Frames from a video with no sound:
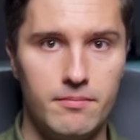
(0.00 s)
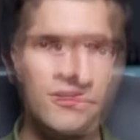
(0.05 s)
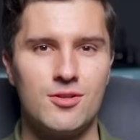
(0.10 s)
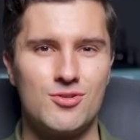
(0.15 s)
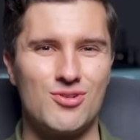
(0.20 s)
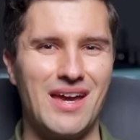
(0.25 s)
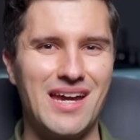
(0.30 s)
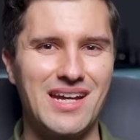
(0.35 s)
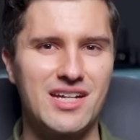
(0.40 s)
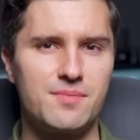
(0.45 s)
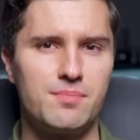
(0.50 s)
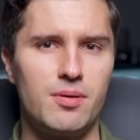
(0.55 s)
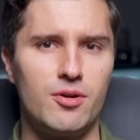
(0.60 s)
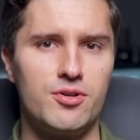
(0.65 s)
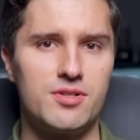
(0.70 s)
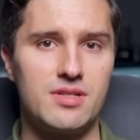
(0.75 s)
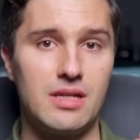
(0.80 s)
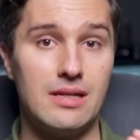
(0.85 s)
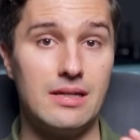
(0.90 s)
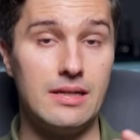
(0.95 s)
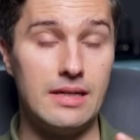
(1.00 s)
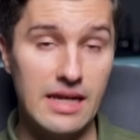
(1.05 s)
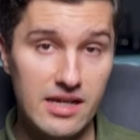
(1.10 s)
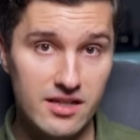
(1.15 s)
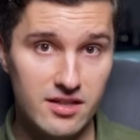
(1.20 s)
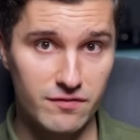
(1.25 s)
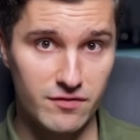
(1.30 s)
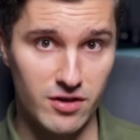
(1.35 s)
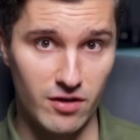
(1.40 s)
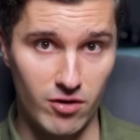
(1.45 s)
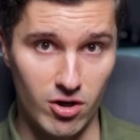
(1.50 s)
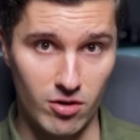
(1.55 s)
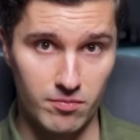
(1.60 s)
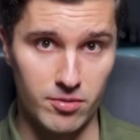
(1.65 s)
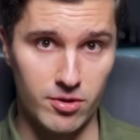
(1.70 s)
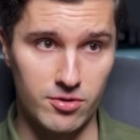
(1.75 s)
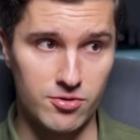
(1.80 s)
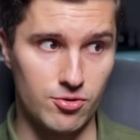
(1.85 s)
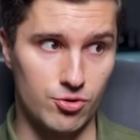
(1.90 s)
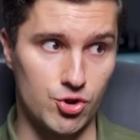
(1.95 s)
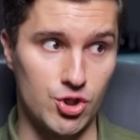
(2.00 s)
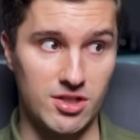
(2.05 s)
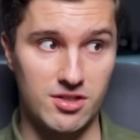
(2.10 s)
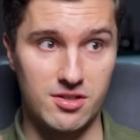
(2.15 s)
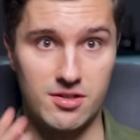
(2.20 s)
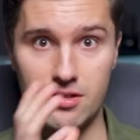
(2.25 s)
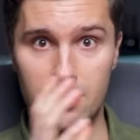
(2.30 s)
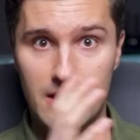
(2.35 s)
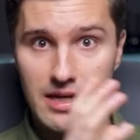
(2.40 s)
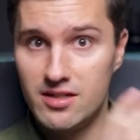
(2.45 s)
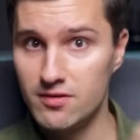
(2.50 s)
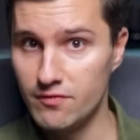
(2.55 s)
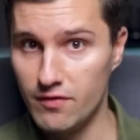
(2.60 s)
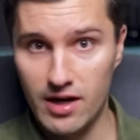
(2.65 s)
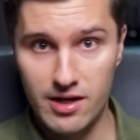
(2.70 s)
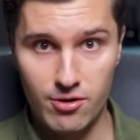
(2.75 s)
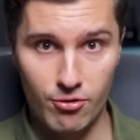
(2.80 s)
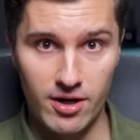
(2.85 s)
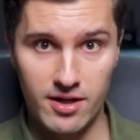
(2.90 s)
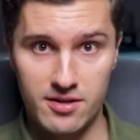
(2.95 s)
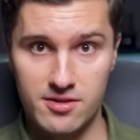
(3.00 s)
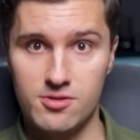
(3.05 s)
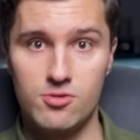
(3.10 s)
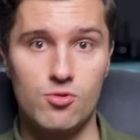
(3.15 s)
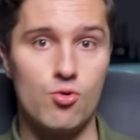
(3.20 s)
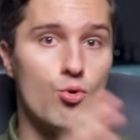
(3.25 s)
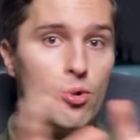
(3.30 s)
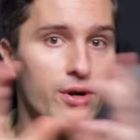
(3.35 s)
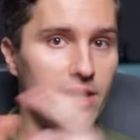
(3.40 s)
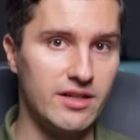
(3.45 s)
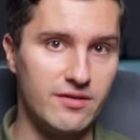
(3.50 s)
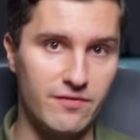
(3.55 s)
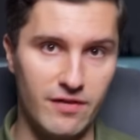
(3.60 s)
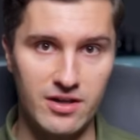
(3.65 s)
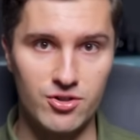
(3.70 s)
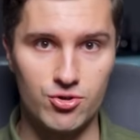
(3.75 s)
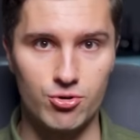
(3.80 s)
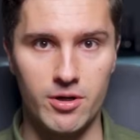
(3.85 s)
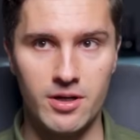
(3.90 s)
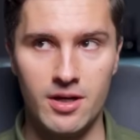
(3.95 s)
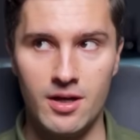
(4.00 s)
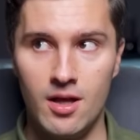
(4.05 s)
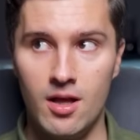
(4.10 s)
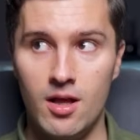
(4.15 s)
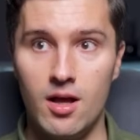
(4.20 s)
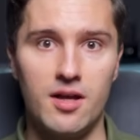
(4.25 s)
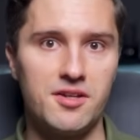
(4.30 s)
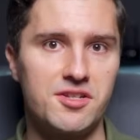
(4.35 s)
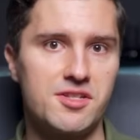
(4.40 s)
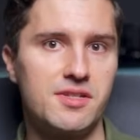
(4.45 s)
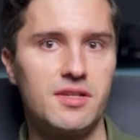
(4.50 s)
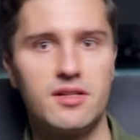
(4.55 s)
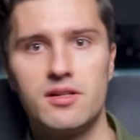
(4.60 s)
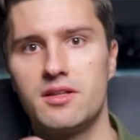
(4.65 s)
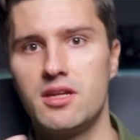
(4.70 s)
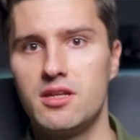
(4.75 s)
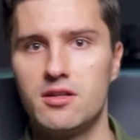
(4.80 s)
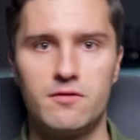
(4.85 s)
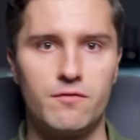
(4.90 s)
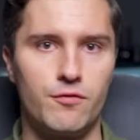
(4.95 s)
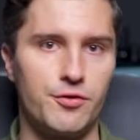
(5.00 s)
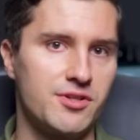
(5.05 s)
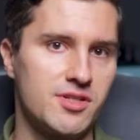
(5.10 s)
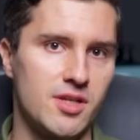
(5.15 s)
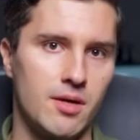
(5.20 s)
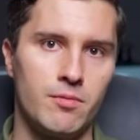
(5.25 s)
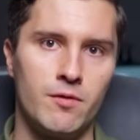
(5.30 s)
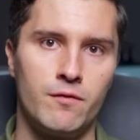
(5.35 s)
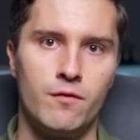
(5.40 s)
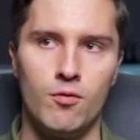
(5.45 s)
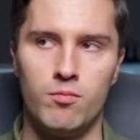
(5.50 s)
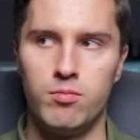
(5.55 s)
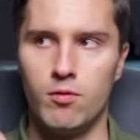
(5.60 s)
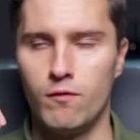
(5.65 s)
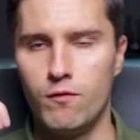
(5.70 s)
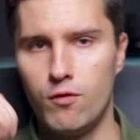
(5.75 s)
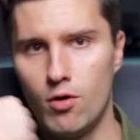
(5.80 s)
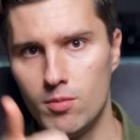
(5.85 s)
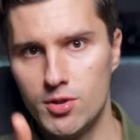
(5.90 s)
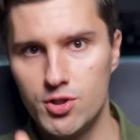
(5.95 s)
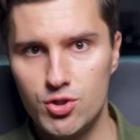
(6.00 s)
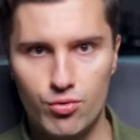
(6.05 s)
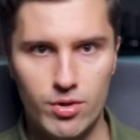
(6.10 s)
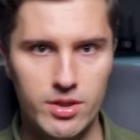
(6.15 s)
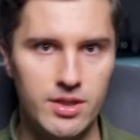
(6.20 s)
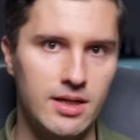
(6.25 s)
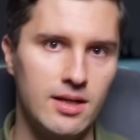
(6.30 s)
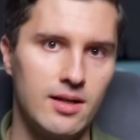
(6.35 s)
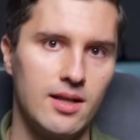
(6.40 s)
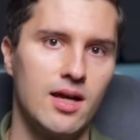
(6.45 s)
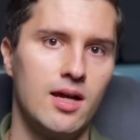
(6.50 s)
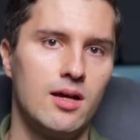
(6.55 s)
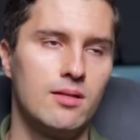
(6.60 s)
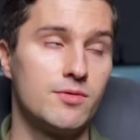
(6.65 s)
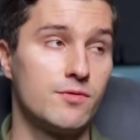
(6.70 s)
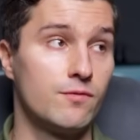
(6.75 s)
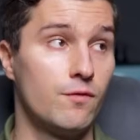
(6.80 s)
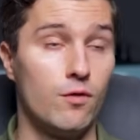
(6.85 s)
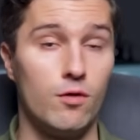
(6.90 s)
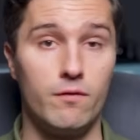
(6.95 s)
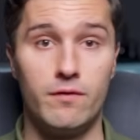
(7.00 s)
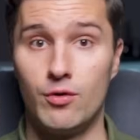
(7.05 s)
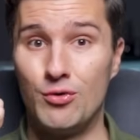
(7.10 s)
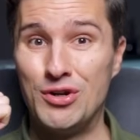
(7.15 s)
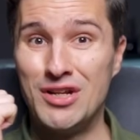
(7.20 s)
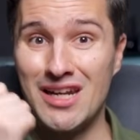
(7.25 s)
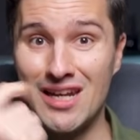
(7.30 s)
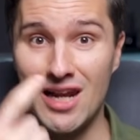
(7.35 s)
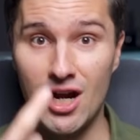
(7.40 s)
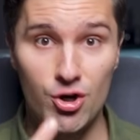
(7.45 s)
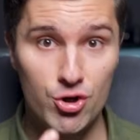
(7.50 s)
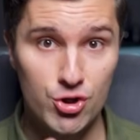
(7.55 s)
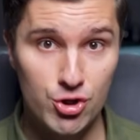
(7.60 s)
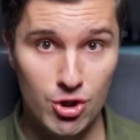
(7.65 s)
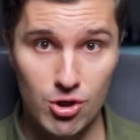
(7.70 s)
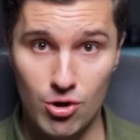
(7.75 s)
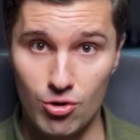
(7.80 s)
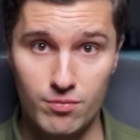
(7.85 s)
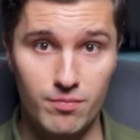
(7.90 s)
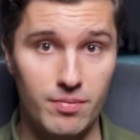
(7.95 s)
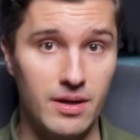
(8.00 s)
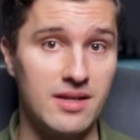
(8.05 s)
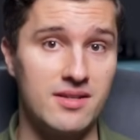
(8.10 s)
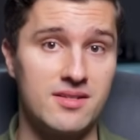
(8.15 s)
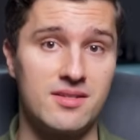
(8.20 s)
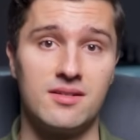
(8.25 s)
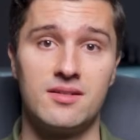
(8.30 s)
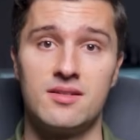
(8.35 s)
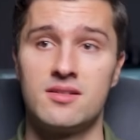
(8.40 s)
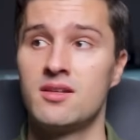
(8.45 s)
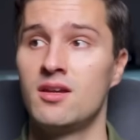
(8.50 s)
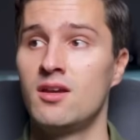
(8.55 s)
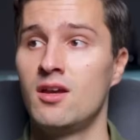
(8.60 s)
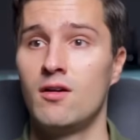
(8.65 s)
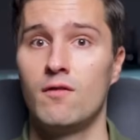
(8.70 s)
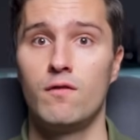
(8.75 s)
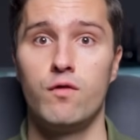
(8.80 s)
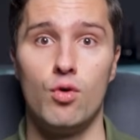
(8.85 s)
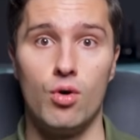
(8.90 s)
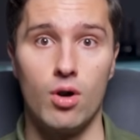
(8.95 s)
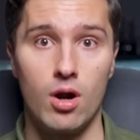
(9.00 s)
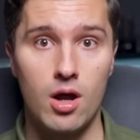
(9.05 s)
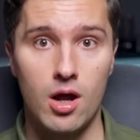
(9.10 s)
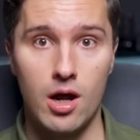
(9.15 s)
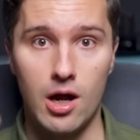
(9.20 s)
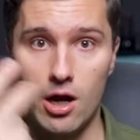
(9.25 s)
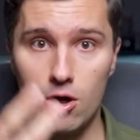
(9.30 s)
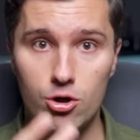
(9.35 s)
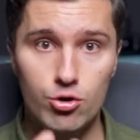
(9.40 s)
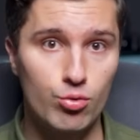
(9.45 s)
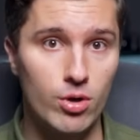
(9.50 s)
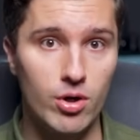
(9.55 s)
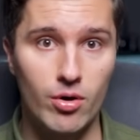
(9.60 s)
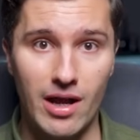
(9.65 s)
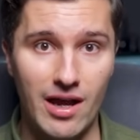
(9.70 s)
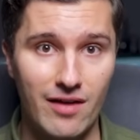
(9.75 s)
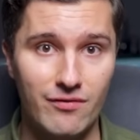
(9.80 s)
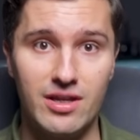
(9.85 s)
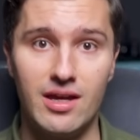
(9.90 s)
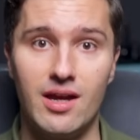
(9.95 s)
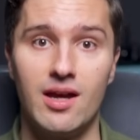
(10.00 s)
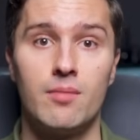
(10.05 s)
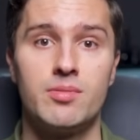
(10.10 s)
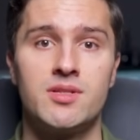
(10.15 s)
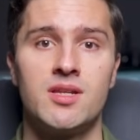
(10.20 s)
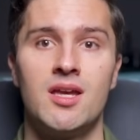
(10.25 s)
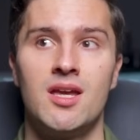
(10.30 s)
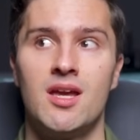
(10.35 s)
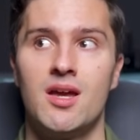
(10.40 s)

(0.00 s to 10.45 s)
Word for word: So experts in native development, so just native iOS or native Android, are still needed, for example, for performance critical apps, for very large code bases, for hardware heavy apps.